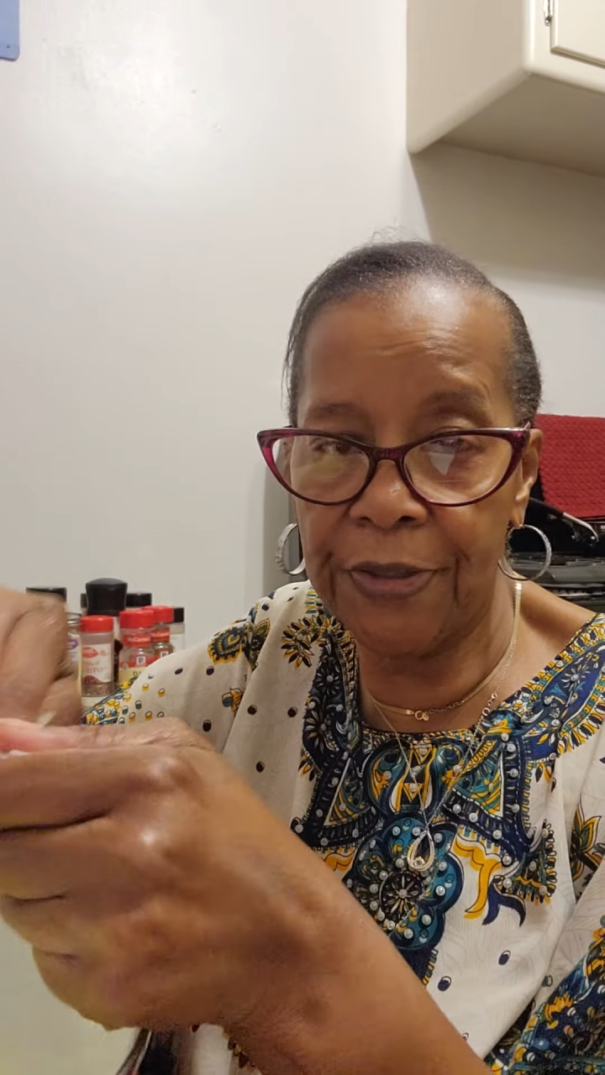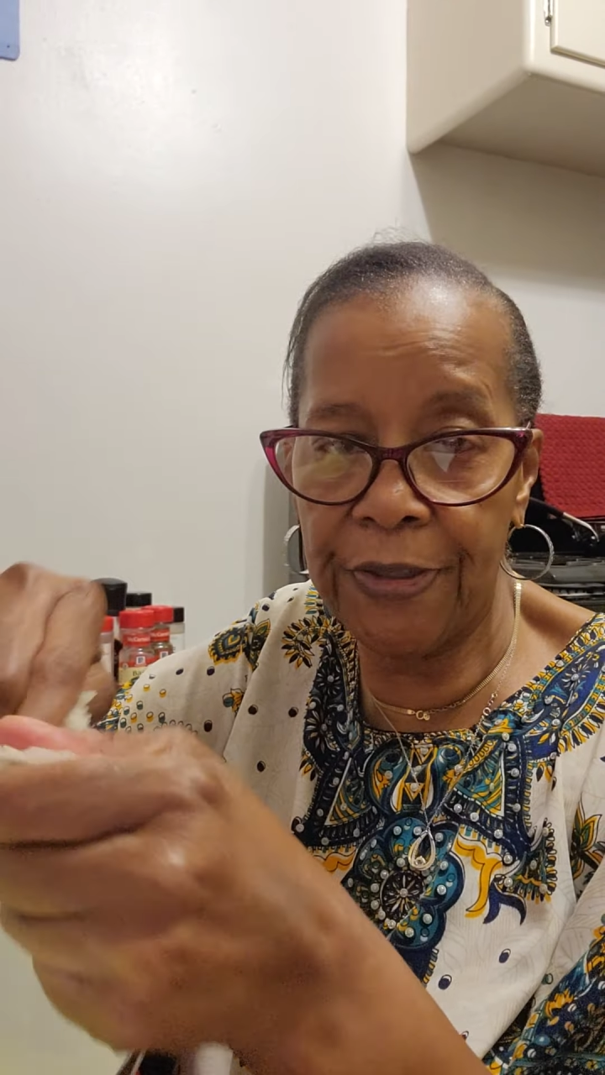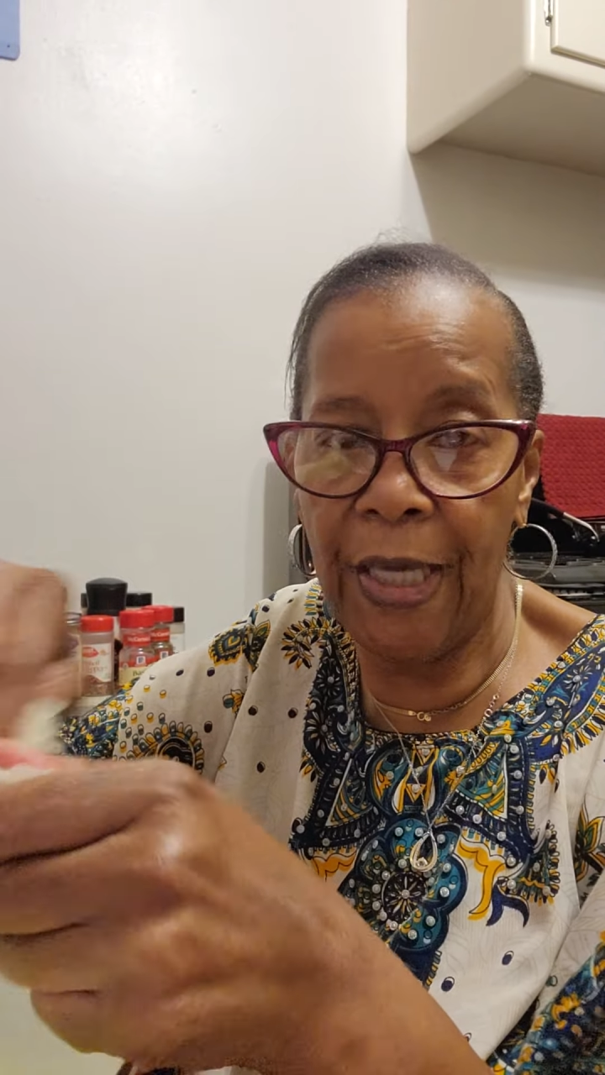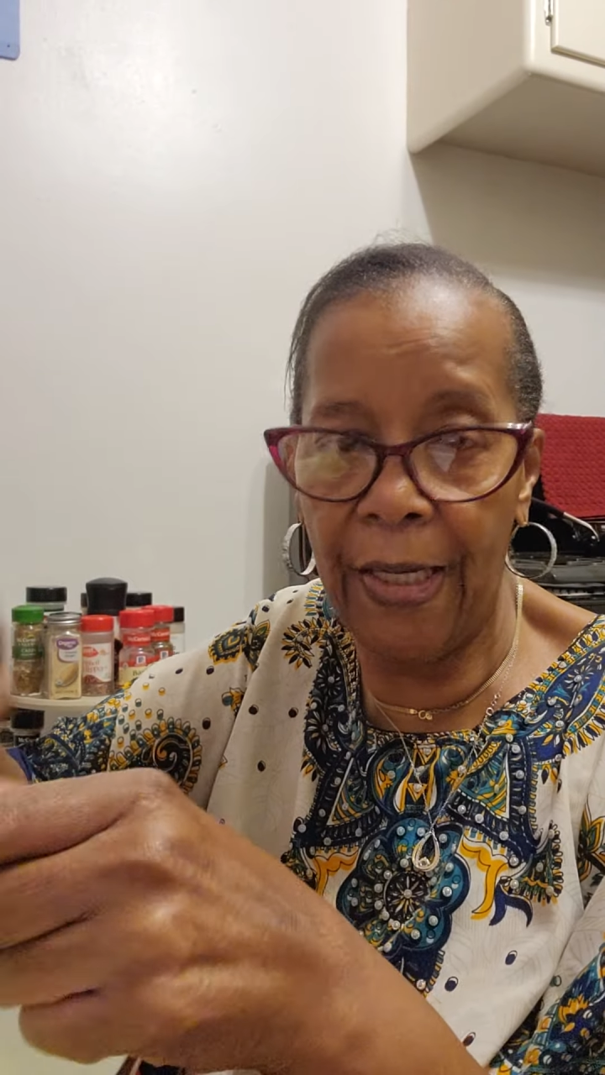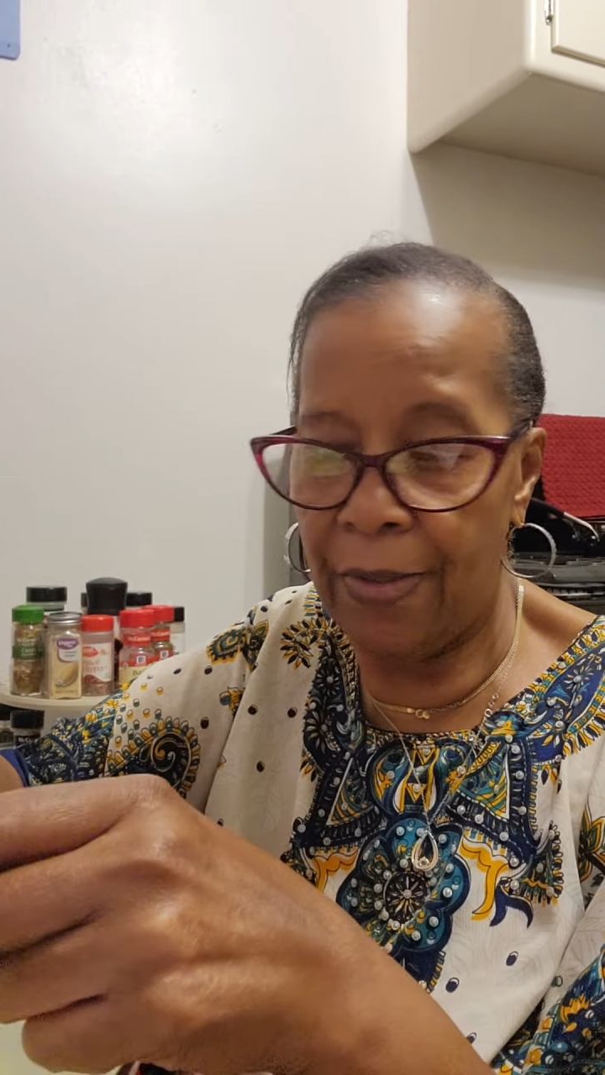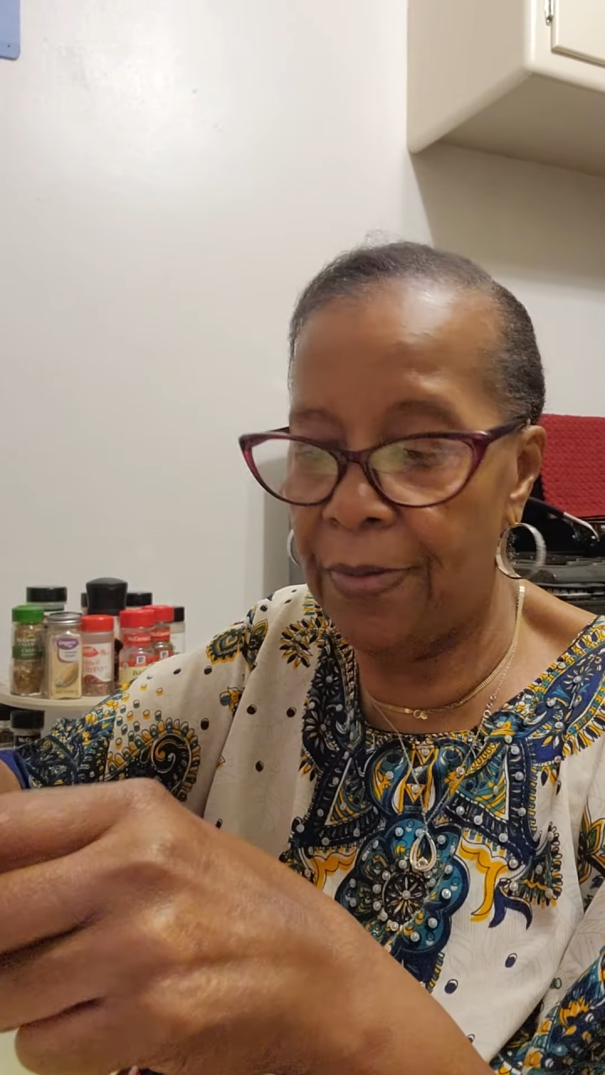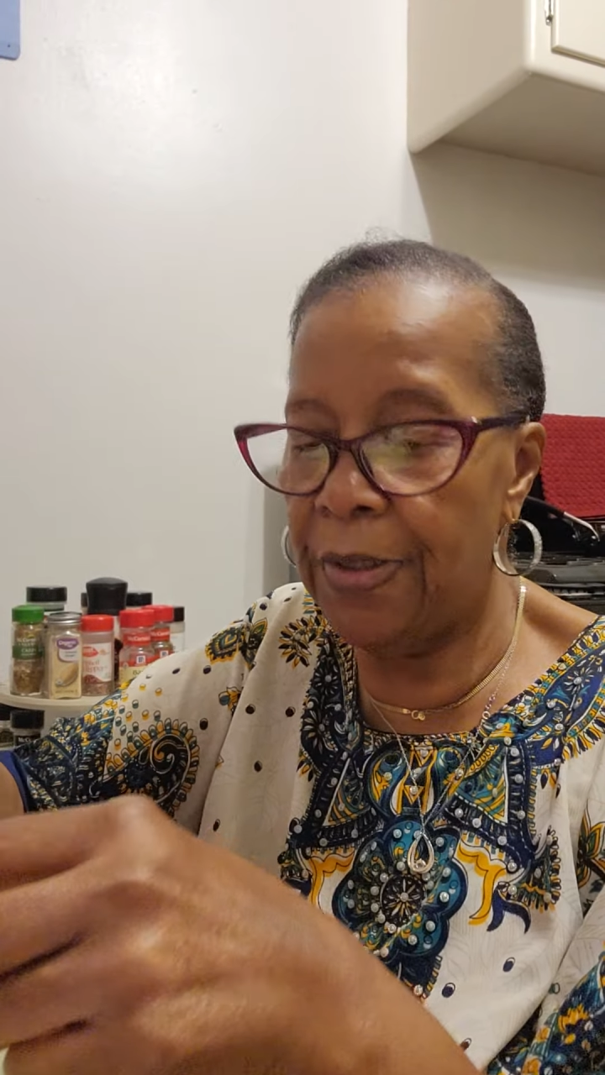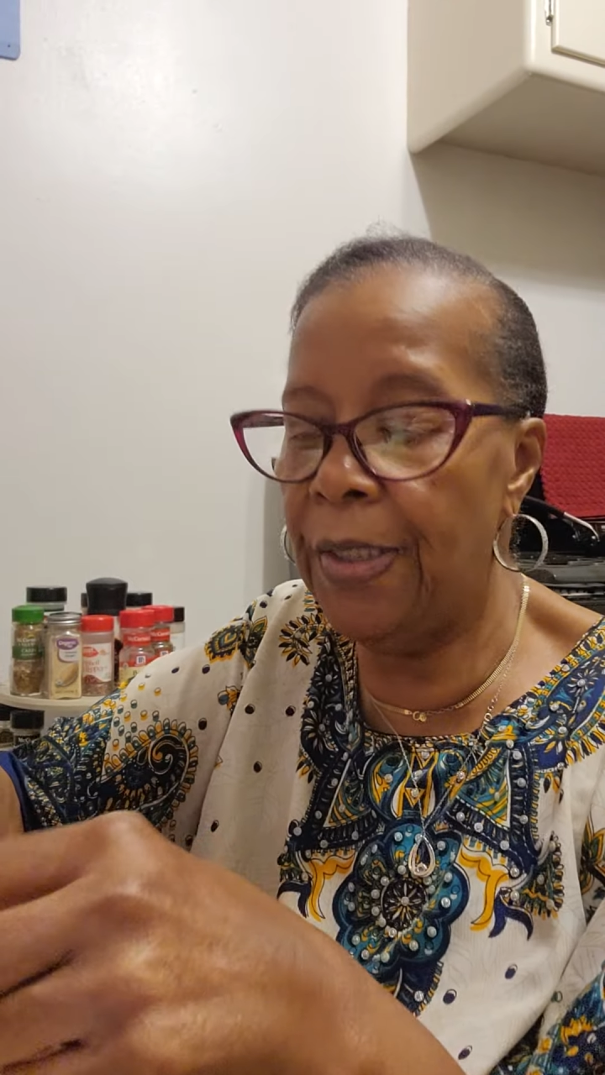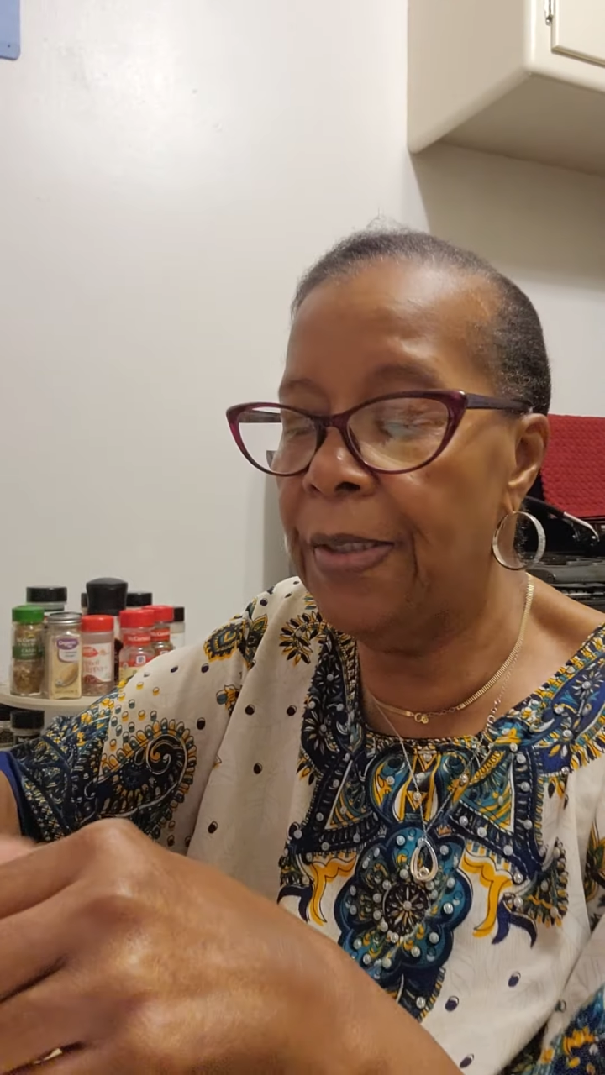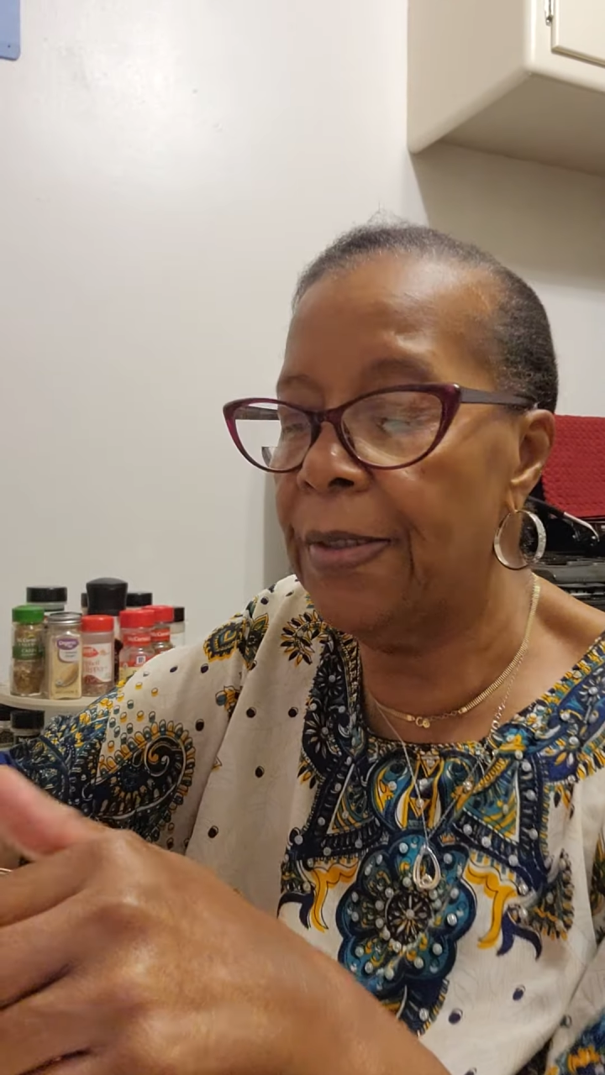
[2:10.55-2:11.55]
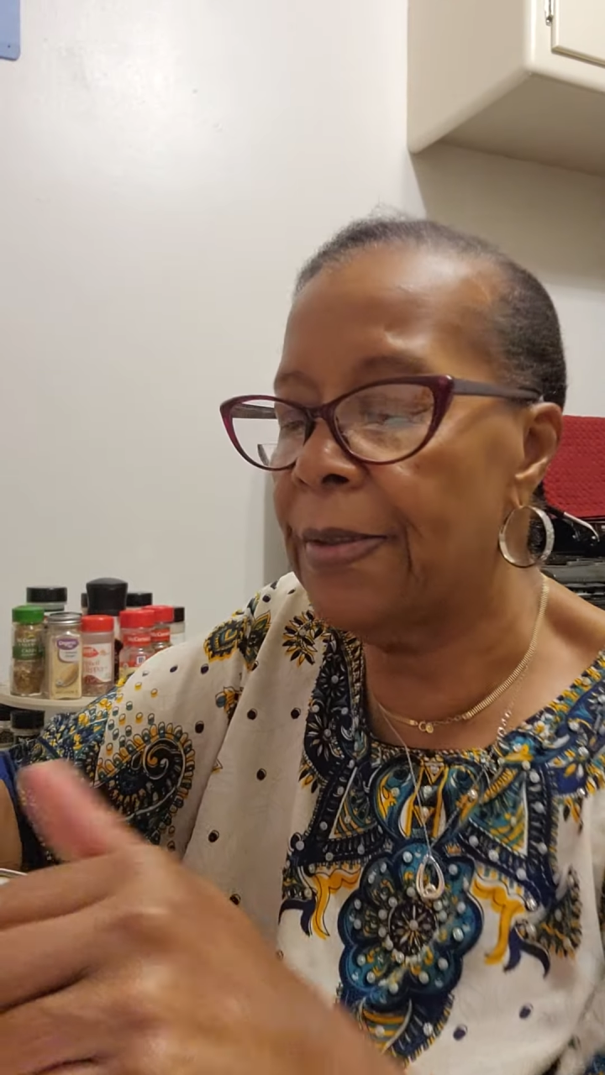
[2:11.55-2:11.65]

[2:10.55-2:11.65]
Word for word: Saturday.